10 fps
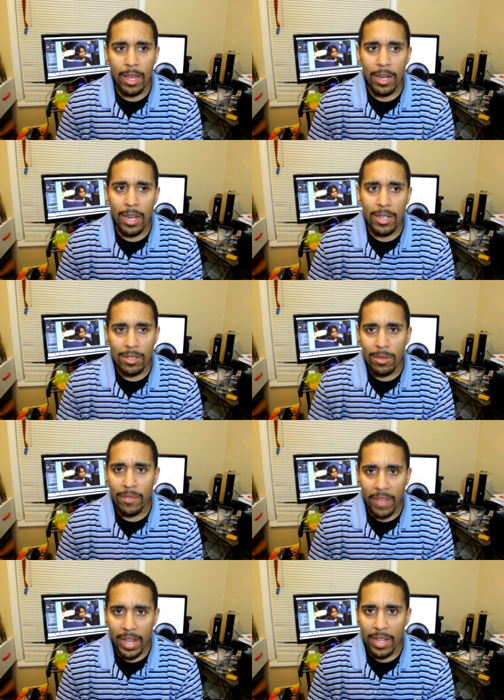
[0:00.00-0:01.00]
and I do
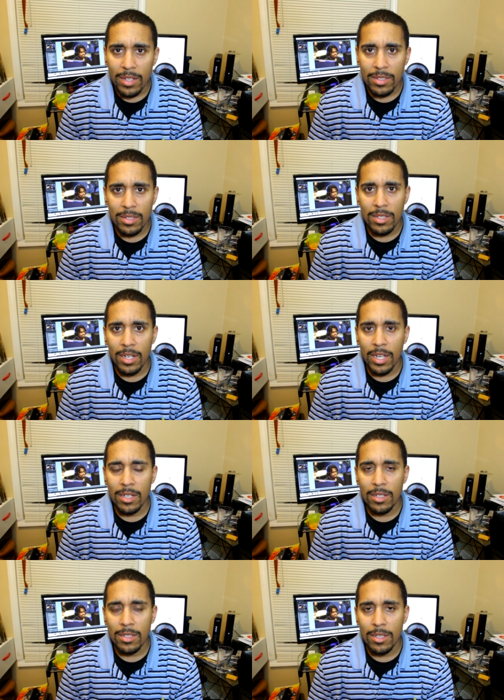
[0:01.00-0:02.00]
advance and I
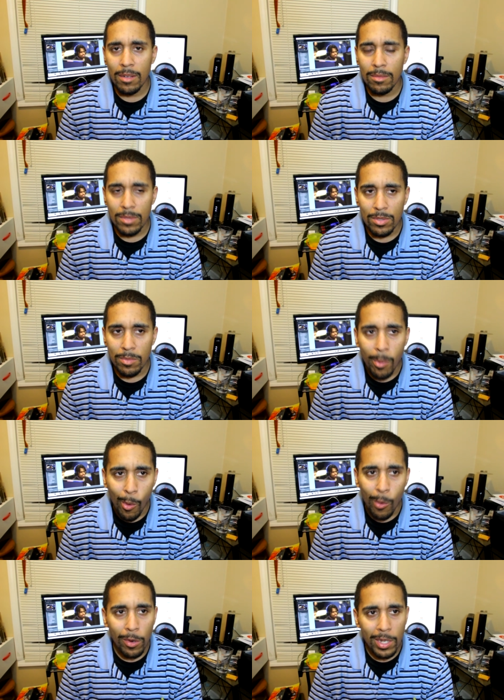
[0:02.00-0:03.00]
don't do
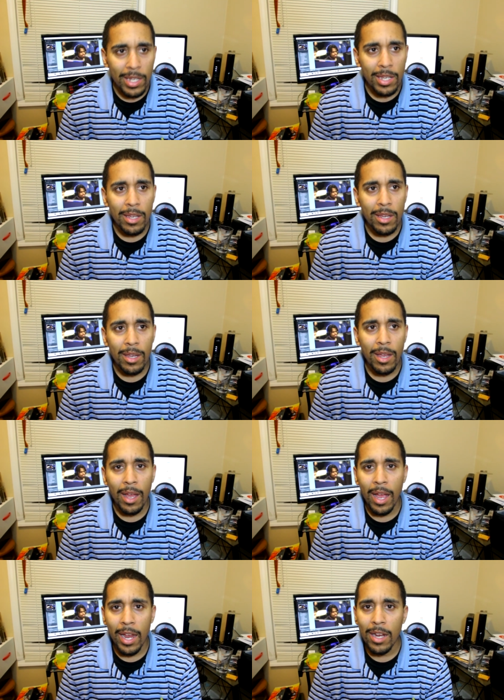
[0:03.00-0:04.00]
poorly,
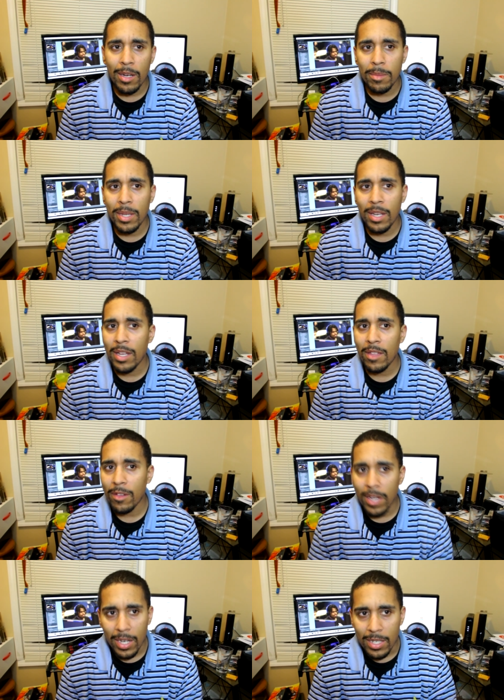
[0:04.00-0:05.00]
I end up
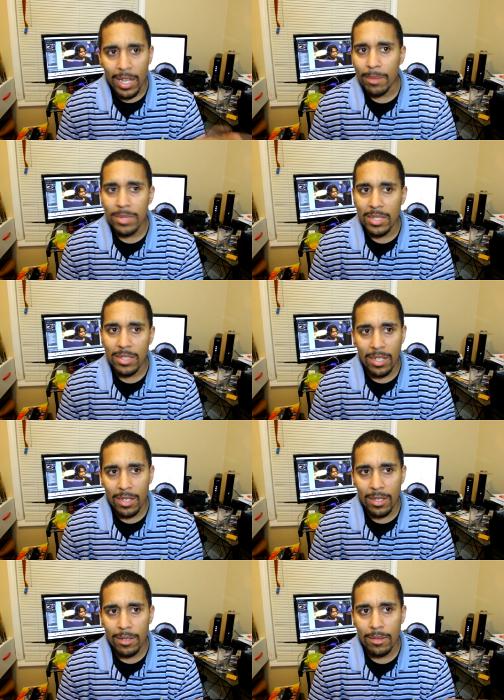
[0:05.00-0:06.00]
either getting top
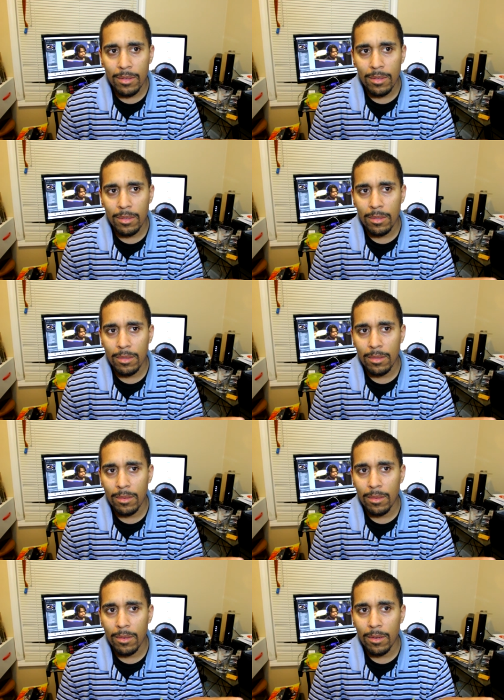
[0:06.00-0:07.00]
16,
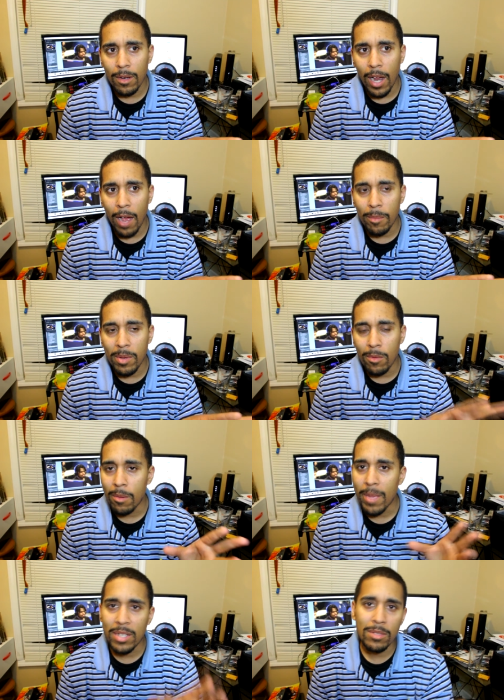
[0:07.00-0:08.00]
or I'll be
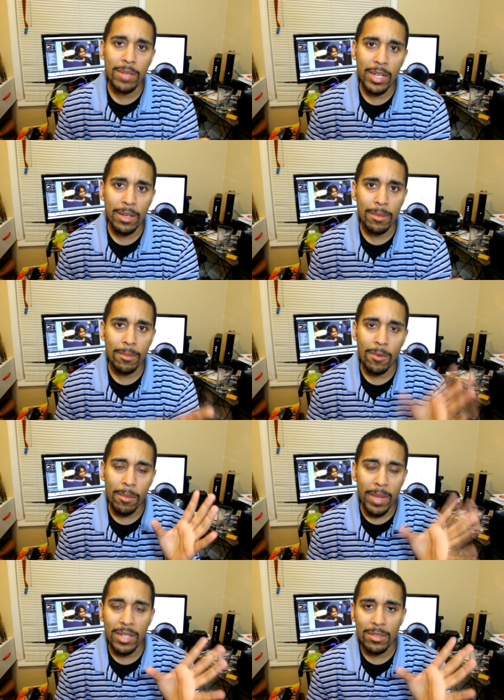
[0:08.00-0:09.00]
one match away
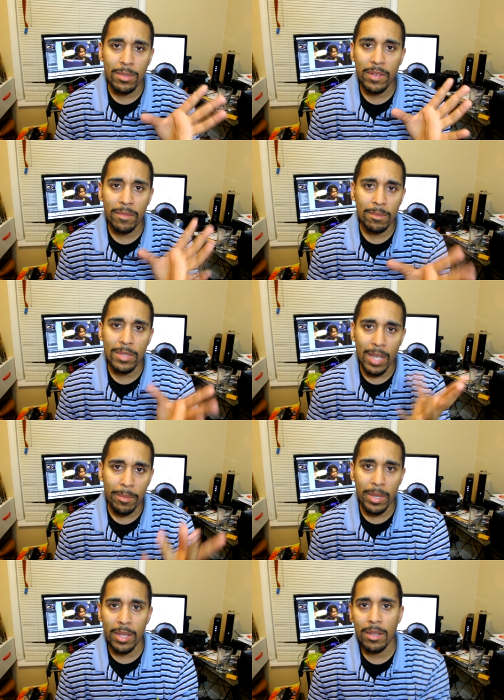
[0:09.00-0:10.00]
from
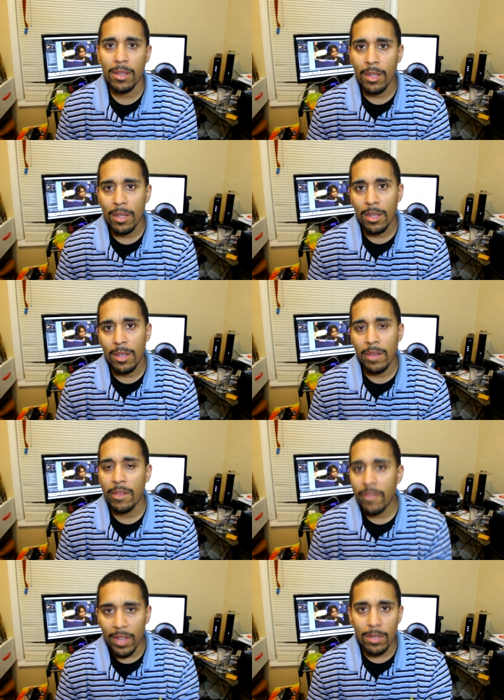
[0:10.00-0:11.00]
top 8.
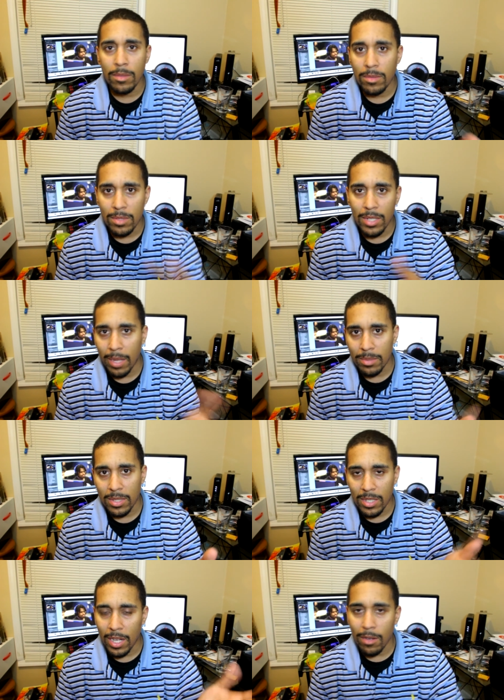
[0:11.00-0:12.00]
Even if I lose in top
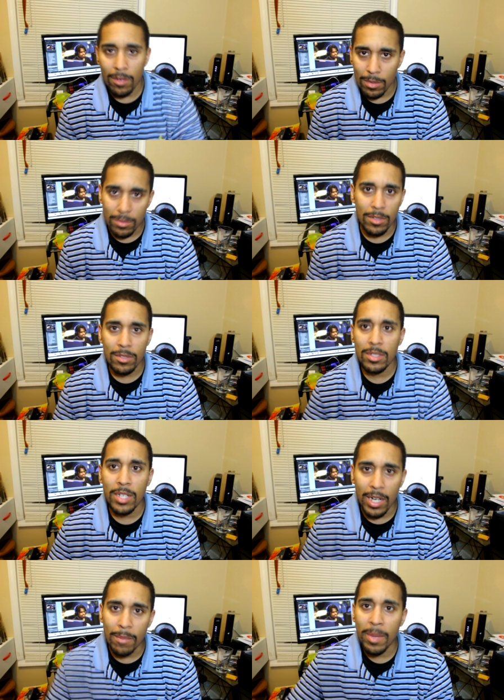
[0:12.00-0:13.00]
16, I go to losers, and
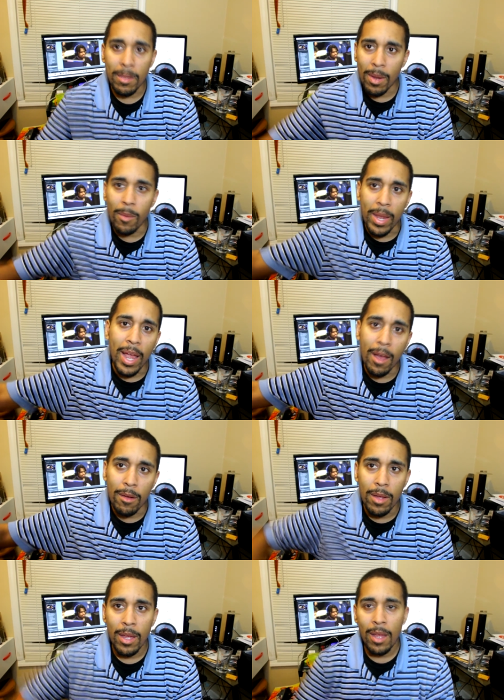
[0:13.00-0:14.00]
then I make my way out